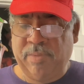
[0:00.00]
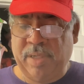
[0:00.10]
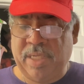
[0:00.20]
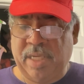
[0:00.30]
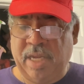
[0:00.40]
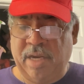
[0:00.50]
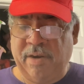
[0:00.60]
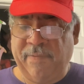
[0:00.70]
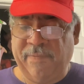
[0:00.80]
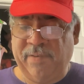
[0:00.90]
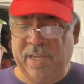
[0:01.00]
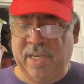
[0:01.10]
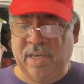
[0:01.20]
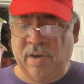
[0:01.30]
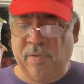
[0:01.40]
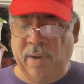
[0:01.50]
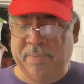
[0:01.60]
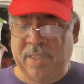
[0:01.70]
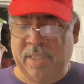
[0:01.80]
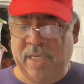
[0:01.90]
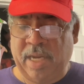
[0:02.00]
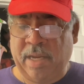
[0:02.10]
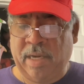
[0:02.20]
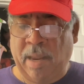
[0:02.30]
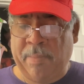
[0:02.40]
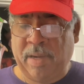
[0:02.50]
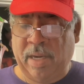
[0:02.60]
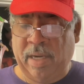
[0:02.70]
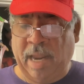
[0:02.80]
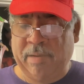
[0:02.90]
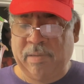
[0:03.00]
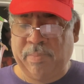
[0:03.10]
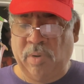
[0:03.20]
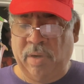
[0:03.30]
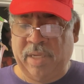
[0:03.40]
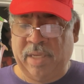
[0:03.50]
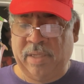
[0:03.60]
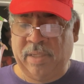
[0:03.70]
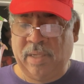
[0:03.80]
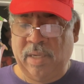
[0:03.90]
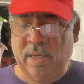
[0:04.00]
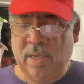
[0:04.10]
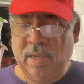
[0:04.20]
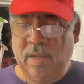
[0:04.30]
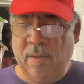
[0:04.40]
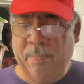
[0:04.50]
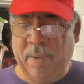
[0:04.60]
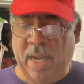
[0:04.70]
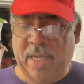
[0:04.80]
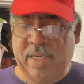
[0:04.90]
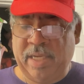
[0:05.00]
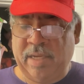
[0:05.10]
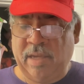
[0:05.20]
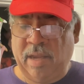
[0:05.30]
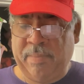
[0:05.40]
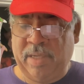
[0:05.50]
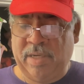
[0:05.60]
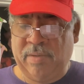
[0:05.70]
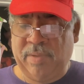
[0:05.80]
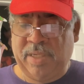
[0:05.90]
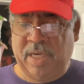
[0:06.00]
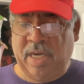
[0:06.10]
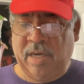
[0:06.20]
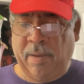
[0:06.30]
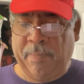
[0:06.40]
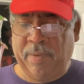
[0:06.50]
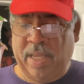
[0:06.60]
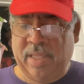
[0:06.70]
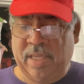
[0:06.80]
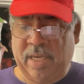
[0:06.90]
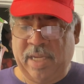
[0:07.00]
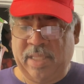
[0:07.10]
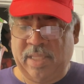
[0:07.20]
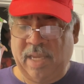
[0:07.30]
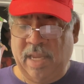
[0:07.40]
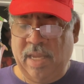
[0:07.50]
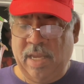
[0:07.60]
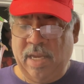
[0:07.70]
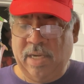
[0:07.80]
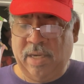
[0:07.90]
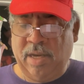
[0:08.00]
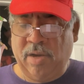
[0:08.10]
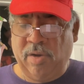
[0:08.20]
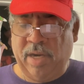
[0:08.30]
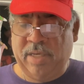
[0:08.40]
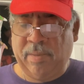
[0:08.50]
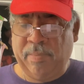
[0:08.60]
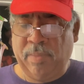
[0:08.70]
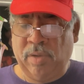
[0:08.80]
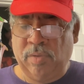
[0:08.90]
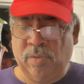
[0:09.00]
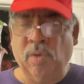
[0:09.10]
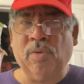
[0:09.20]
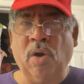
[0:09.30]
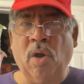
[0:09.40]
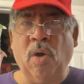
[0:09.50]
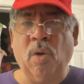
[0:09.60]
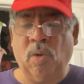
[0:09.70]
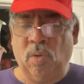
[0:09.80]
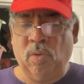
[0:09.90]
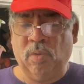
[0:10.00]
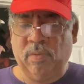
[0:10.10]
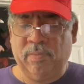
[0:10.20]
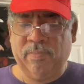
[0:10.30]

in recent years, fleeing the corruption, the economic collapse brought in by the communist regime of President Nicolas Maduro.